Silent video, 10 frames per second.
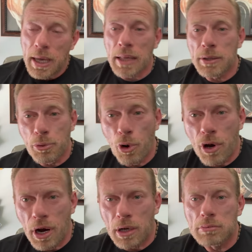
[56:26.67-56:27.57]
They got the
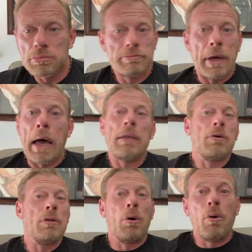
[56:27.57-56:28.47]
pro card.
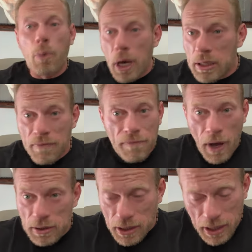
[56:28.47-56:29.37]
I don't know why the
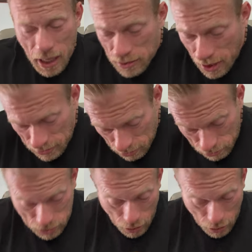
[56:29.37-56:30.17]
fuck they get that.